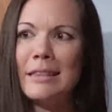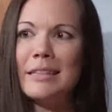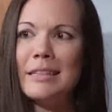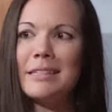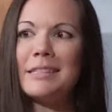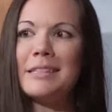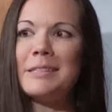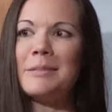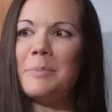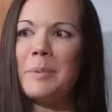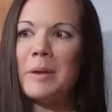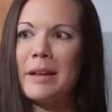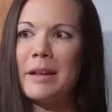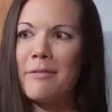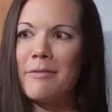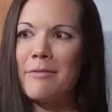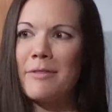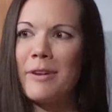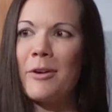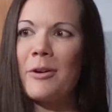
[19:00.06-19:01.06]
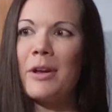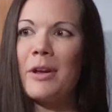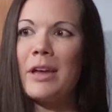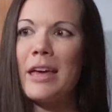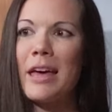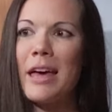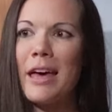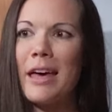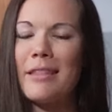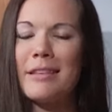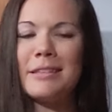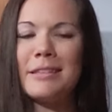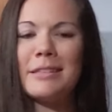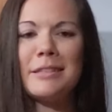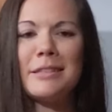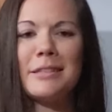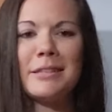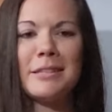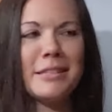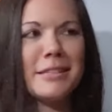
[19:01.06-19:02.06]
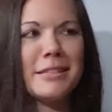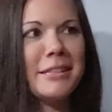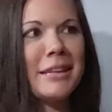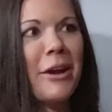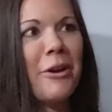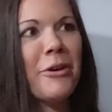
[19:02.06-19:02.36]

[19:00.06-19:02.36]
This has been a very, this